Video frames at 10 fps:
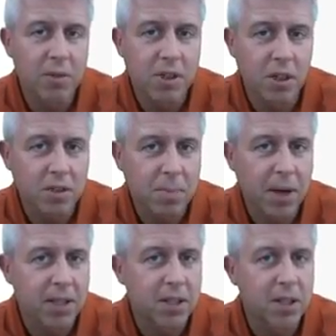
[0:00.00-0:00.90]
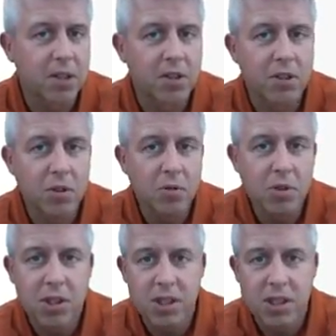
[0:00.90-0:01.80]
result page than you're
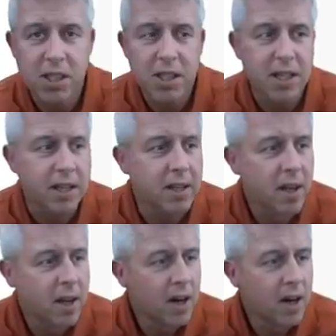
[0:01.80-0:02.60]
used to seeing.